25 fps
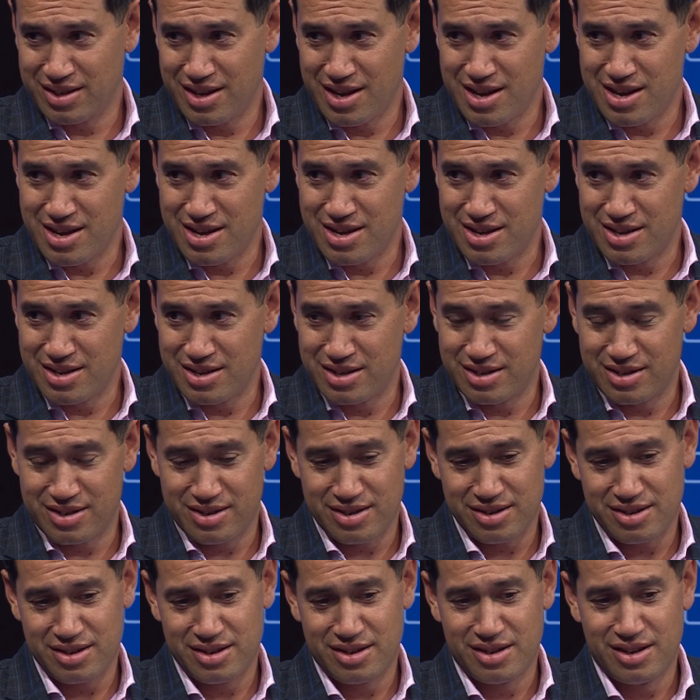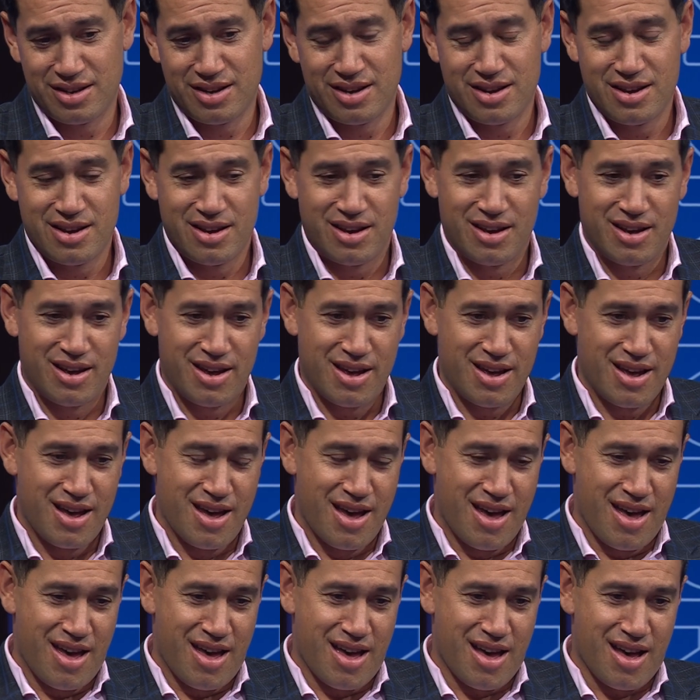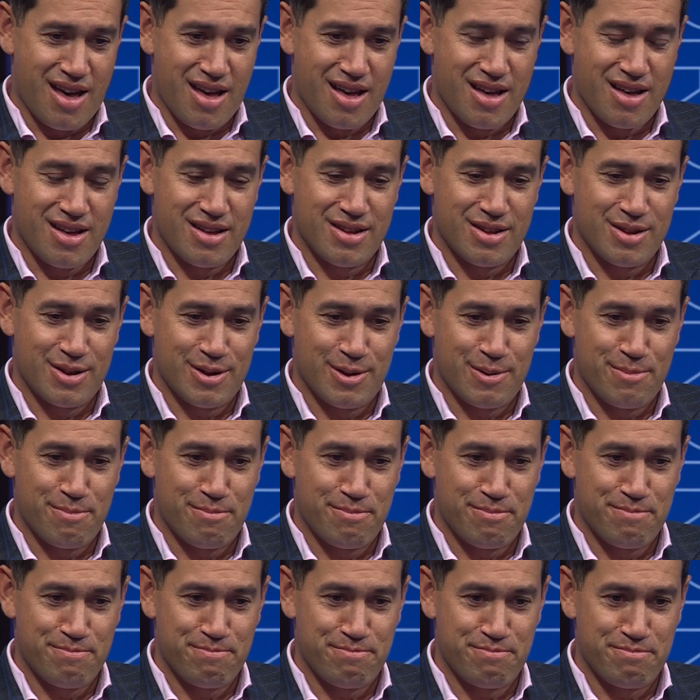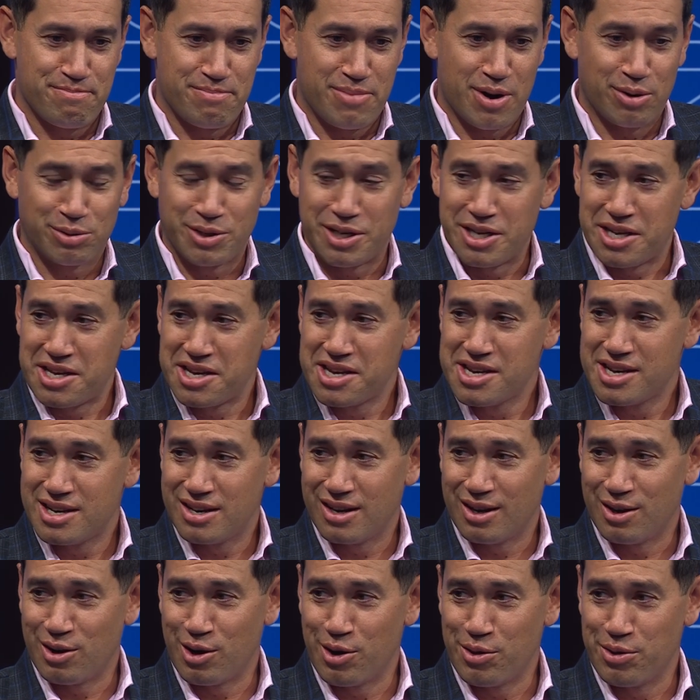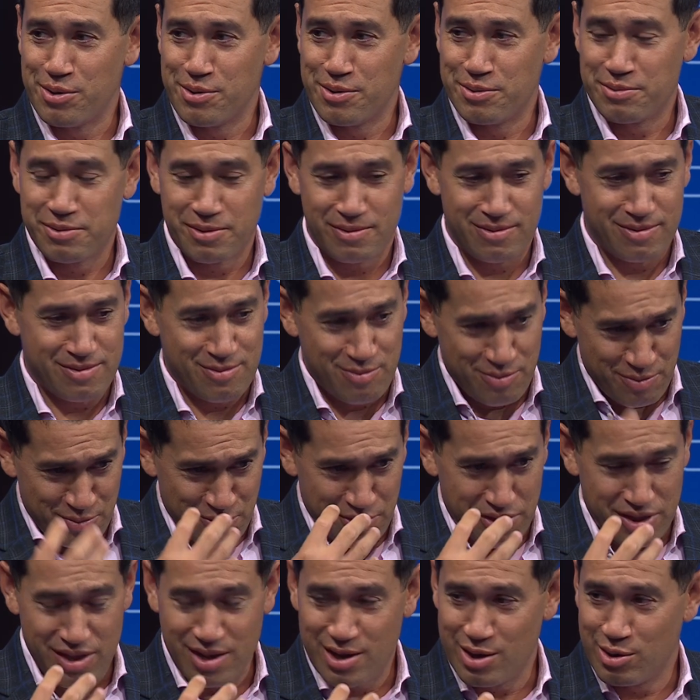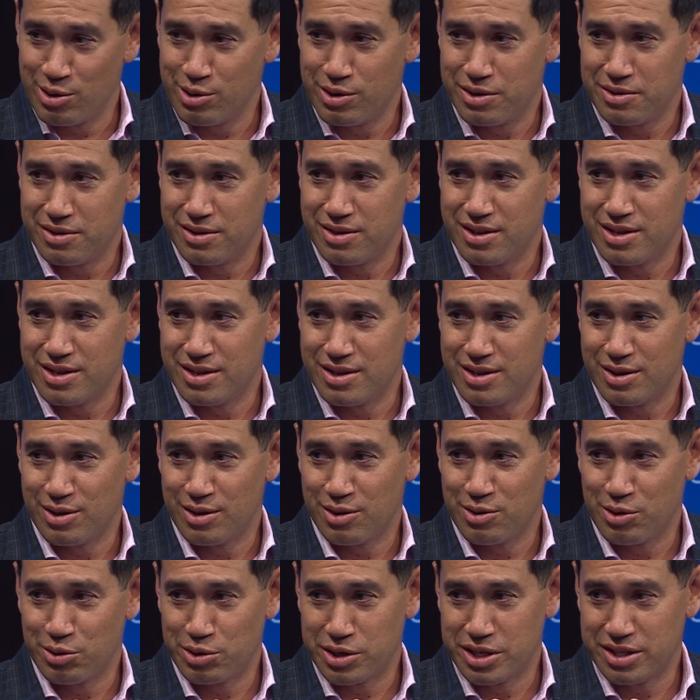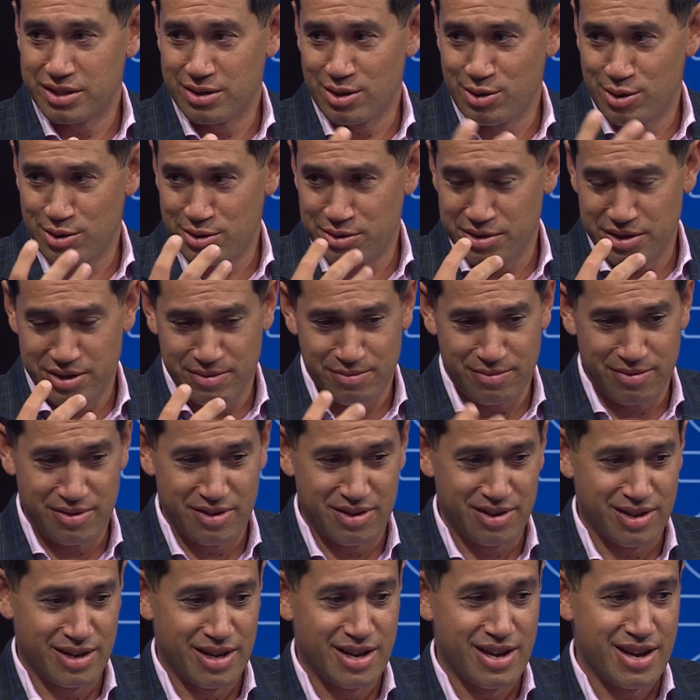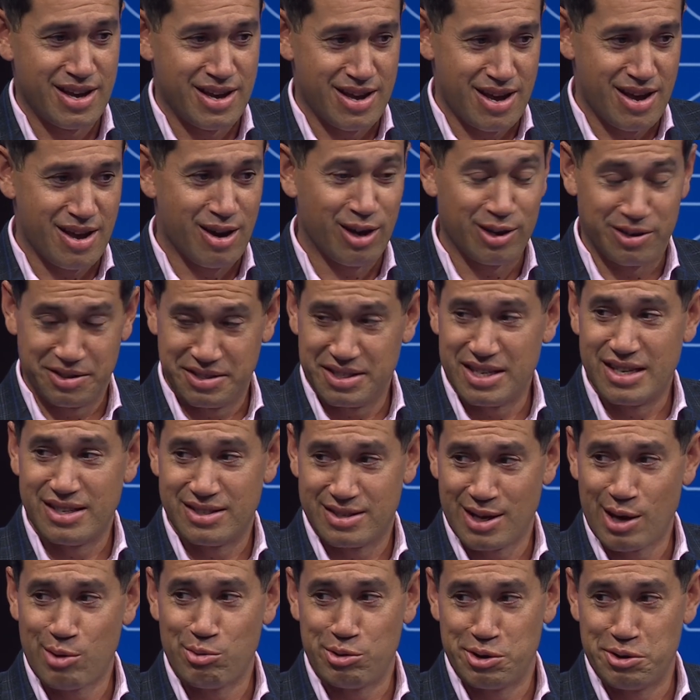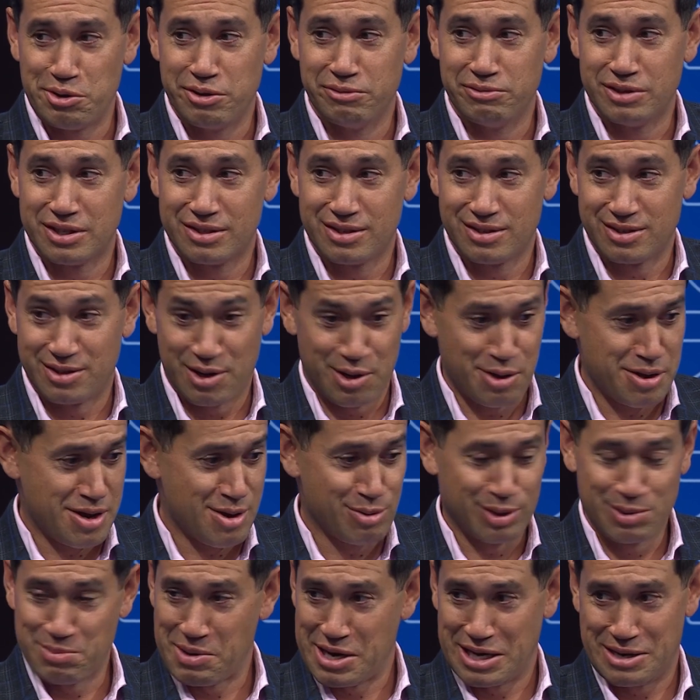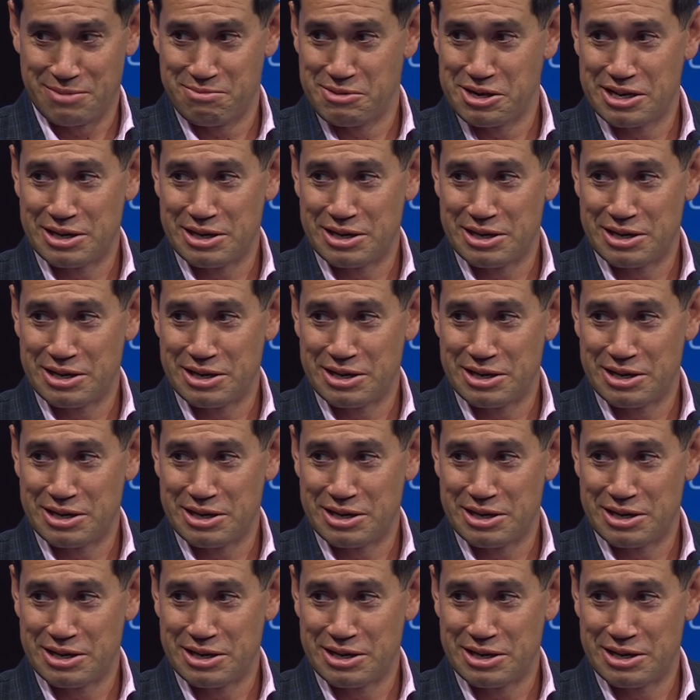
and Bolty with their hoodies on, and I could sense they were nervous, so that was making me